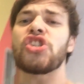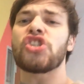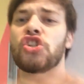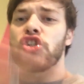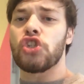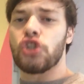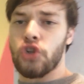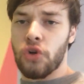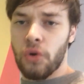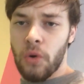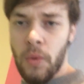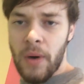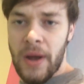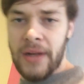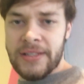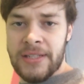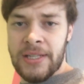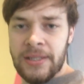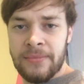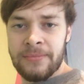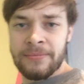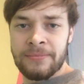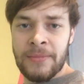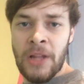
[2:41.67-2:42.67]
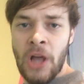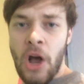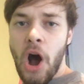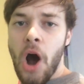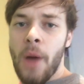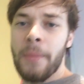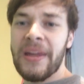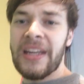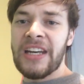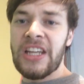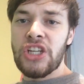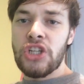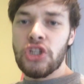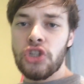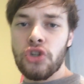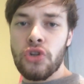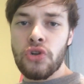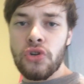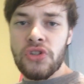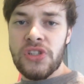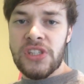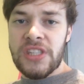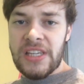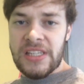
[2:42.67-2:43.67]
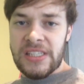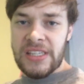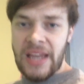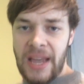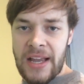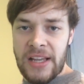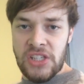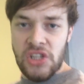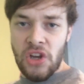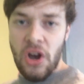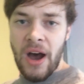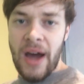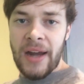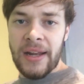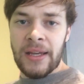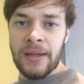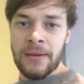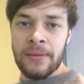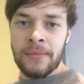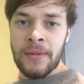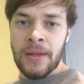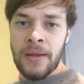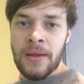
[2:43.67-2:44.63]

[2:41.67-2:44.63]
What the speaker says: Screw it. I'm going to use this anxiety.